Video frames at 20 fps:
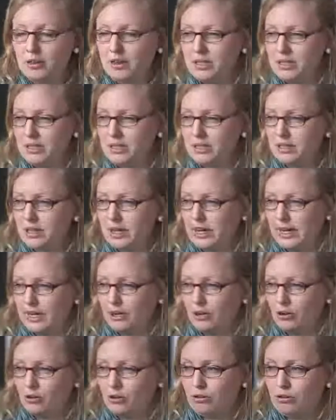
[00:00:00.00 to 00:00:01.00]
the
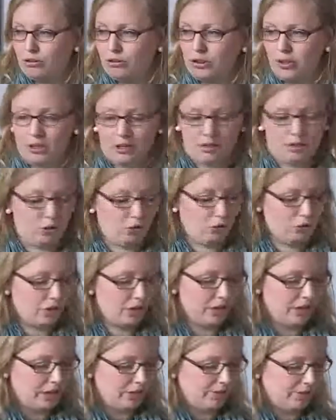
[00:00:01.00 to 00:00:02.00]
design on the
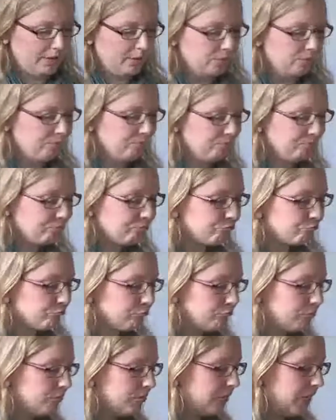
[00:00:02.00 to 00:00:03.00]
local level.
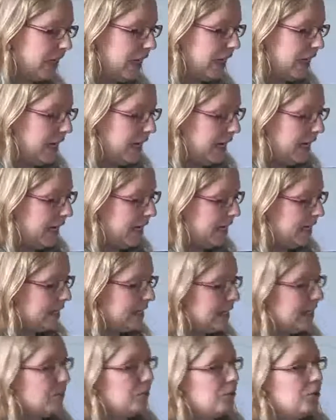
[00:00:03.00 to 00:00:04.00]

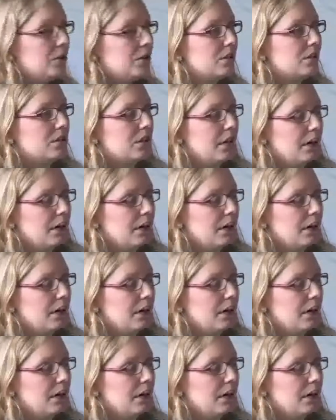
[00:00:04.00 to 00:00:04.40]
And there was,